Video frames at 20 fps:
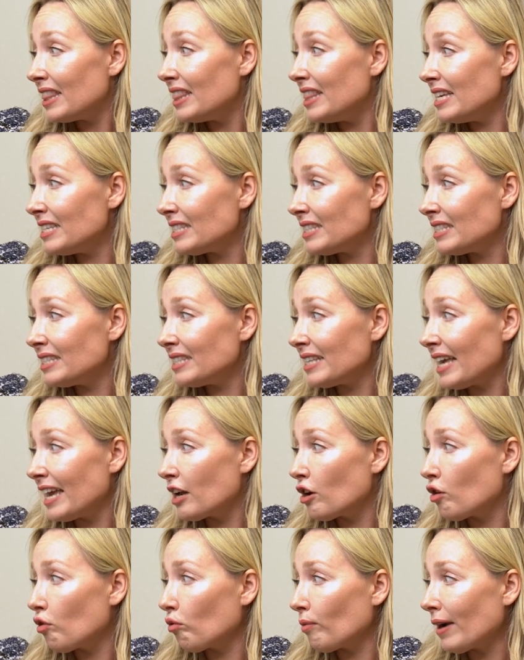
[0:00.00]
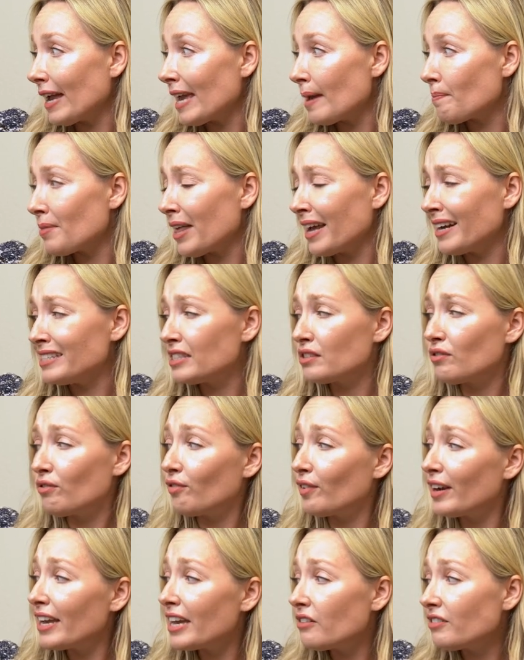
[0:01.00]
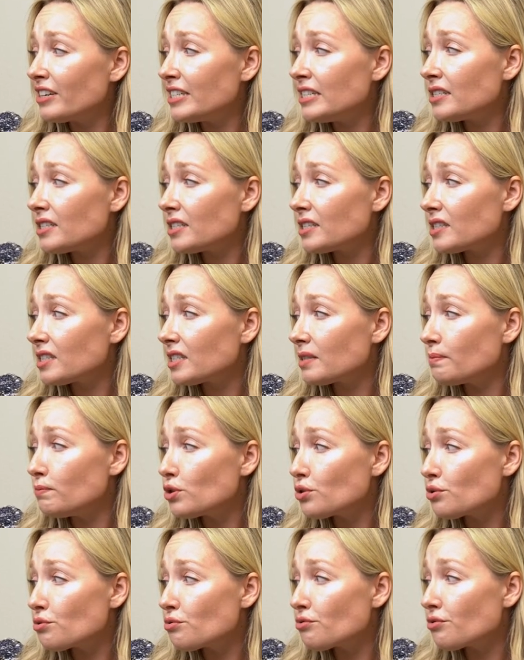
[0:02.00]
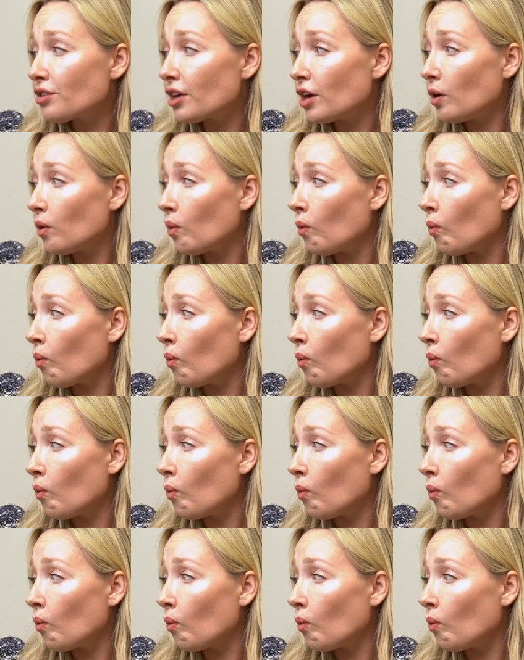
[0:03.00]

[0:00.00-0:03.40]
this is a grape that is fragrant, smooth,